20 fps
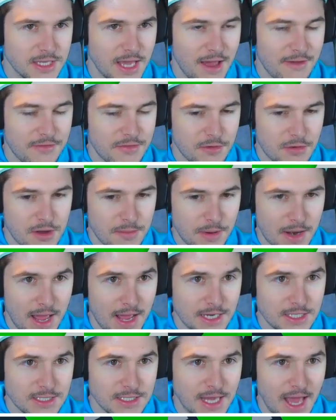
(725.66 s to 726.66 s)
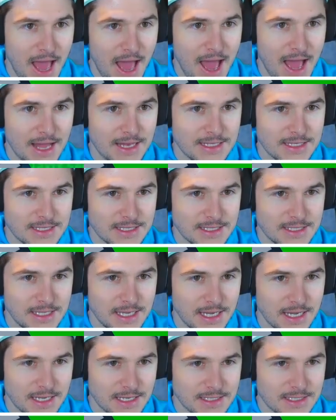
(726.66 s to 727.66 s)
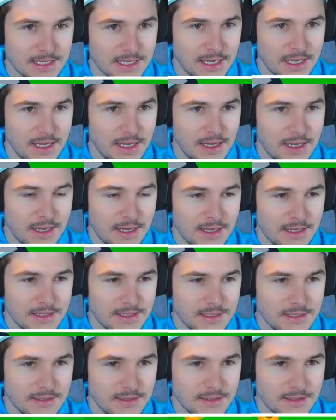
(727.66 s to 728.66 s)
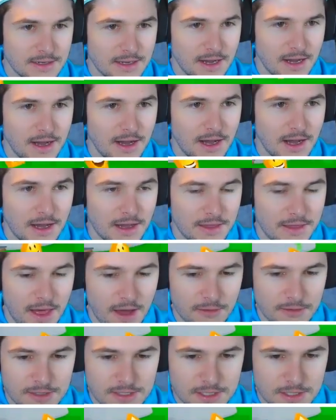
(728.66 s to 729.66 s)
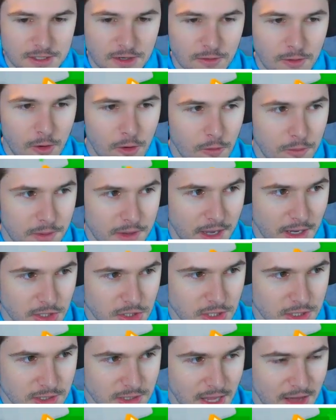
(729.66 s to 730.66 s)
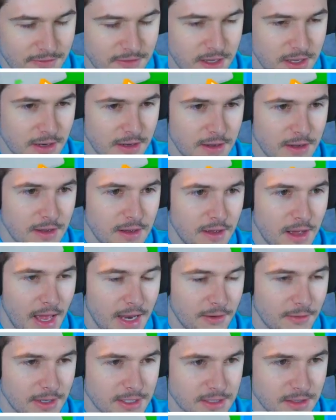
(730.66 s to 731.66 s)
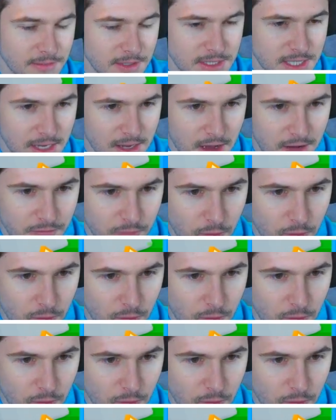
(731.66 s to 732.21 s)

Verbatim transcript: have three, but I actually had six. Dude, ah, oh, that was so OP. I should have left it. Anyways, let me take off